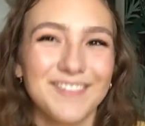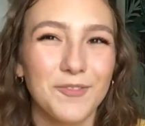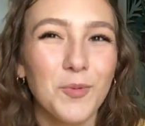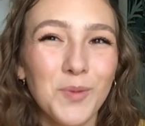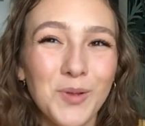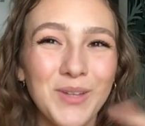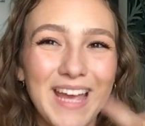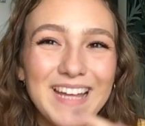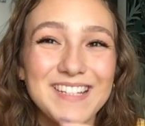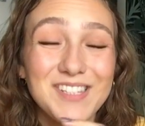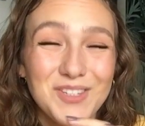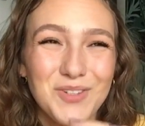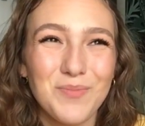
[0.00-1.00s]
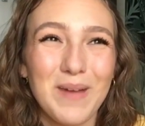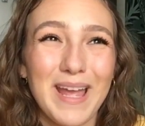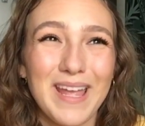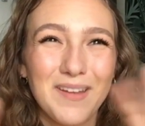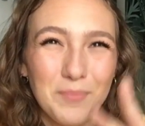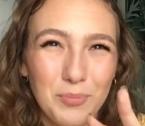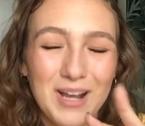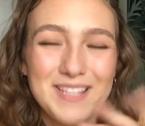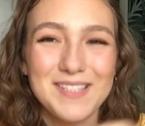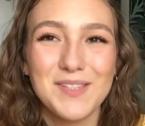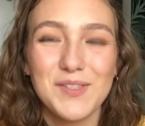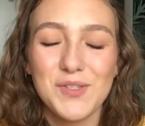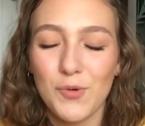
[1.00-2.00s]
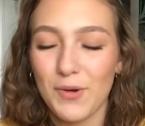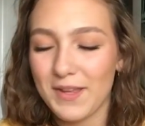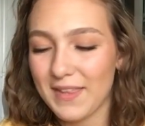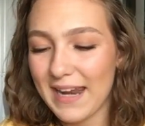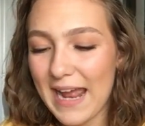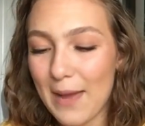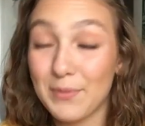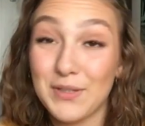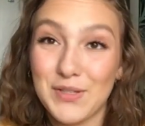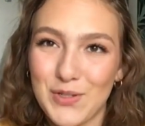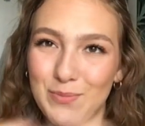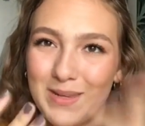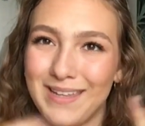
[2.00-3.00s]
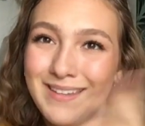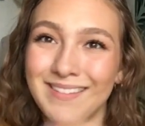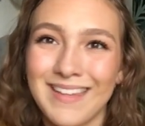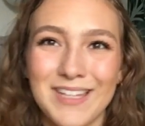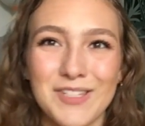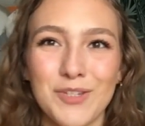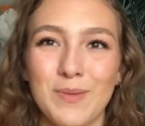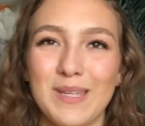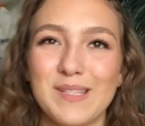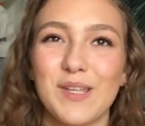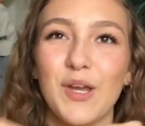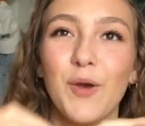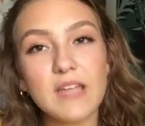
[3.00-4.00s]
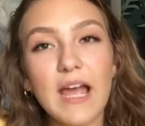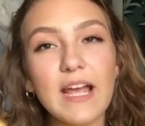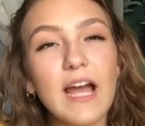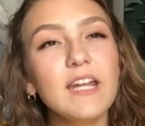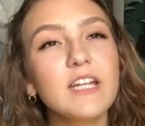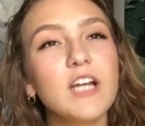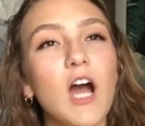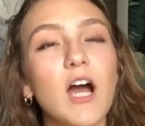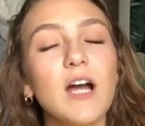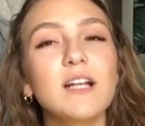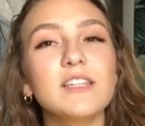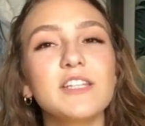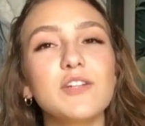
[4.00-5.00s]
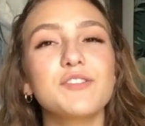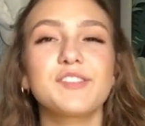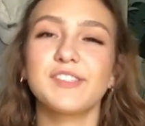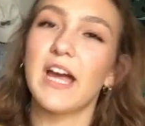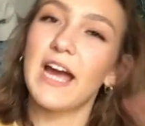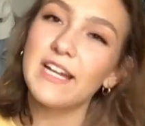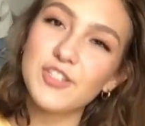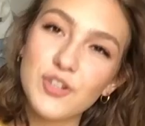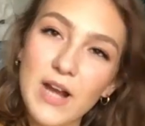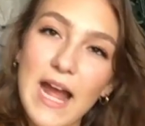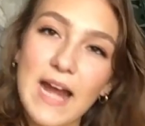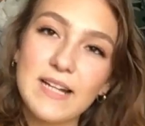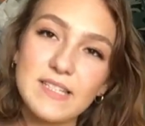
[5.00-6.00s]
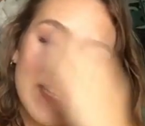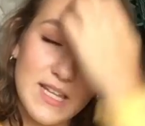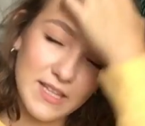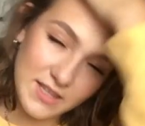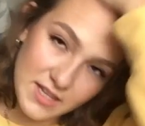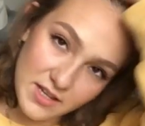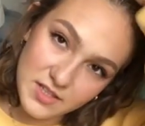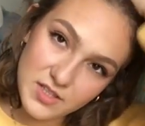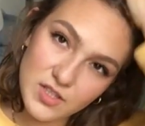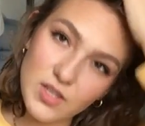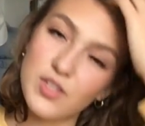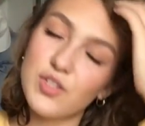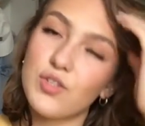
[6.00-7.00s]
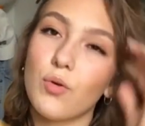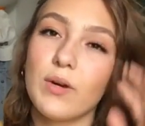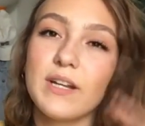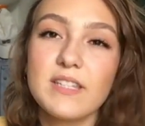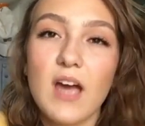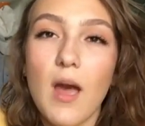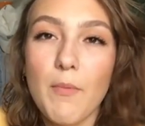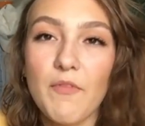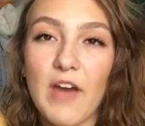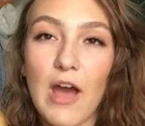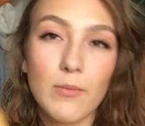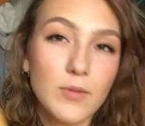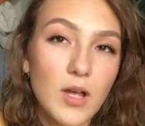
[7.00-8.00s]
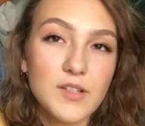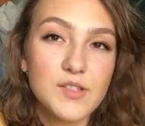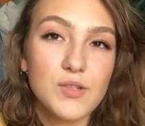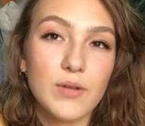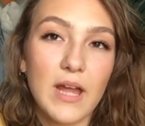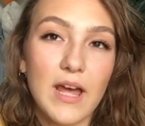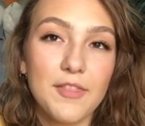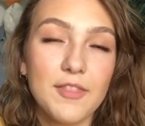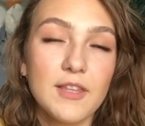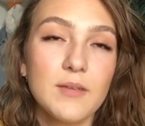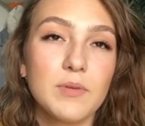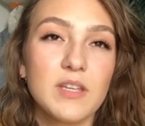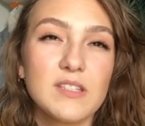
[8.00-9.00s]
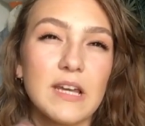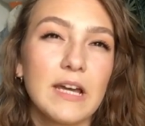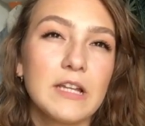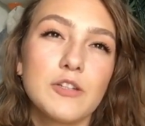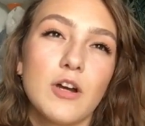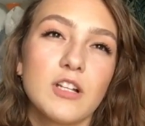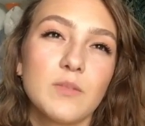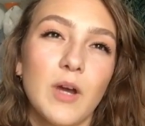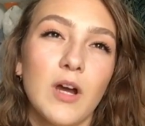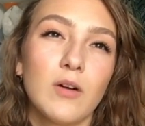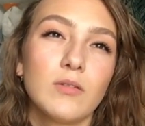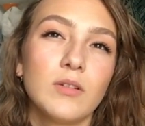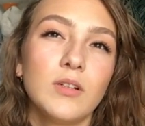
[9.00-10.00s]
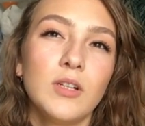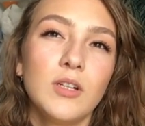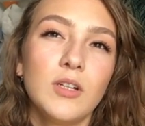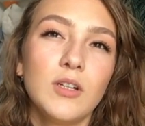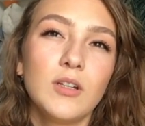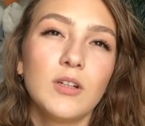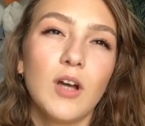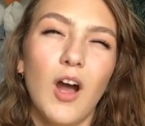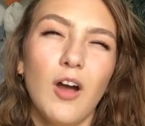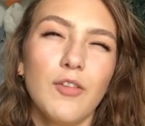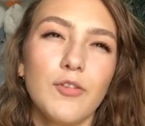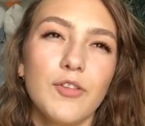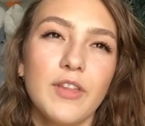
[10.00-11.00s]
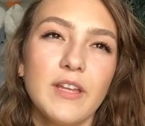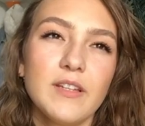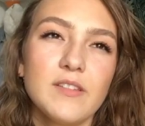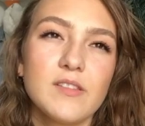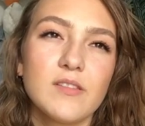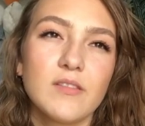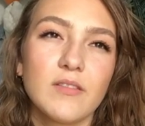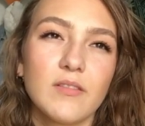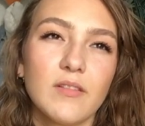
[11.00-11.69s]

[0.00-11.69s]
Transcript: Well, we'll get to my present story that happened to me, like, 2 weeks ago. I kind of got a little sidetracked in this story time of how I'm not a student athlete because I kind of talked about other things